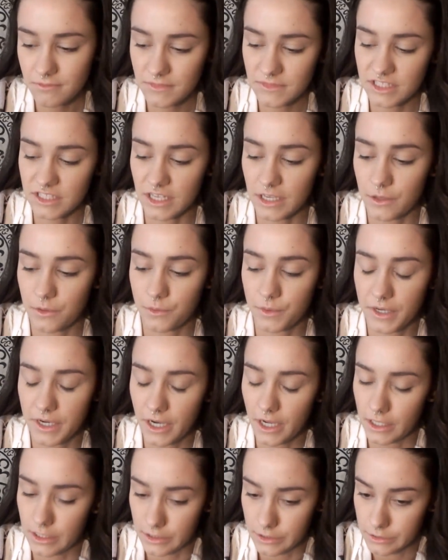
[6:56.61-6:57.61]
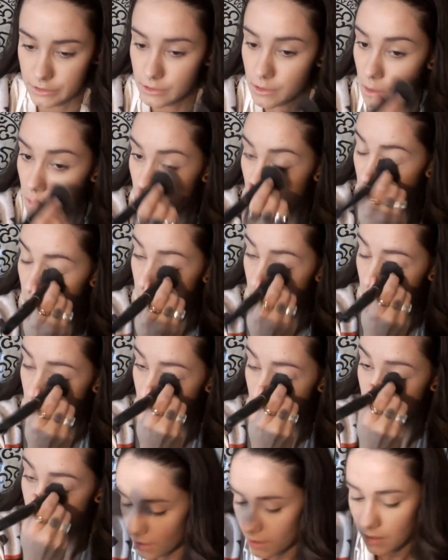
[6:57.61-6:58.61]
It's like $3.
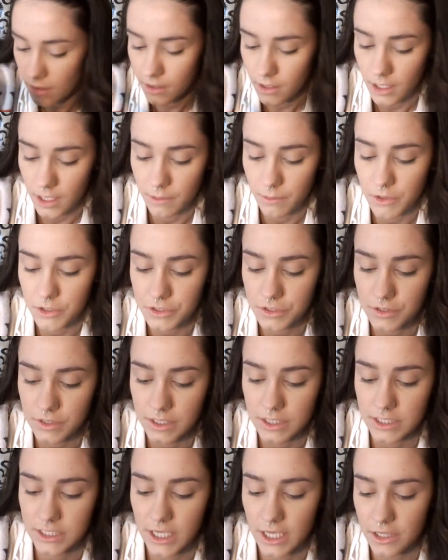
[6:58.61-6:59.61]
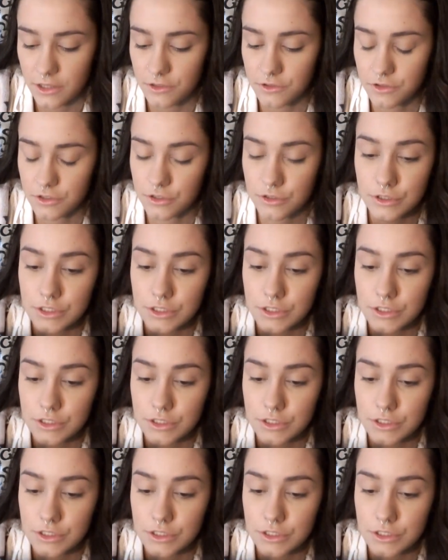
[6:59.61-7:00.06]
And I'm also going to take those two